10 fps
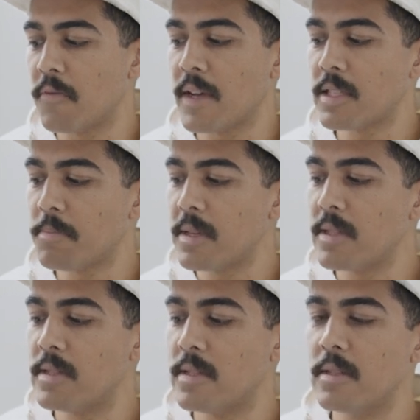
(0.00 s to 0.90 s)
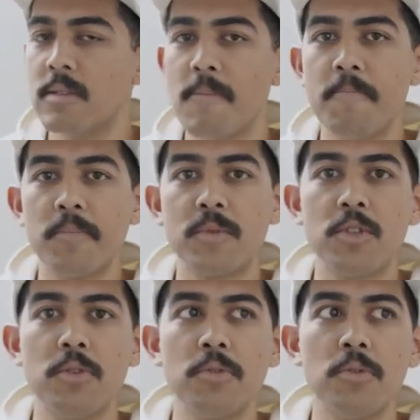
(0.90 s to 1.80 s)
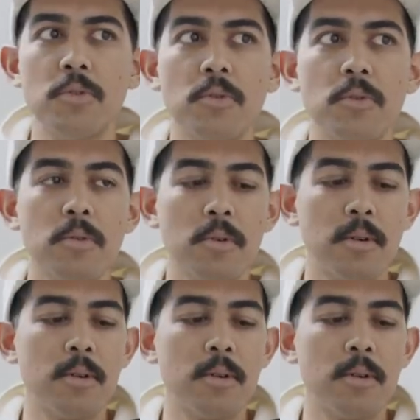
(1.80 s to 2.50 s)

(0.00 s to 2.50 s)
Vespids to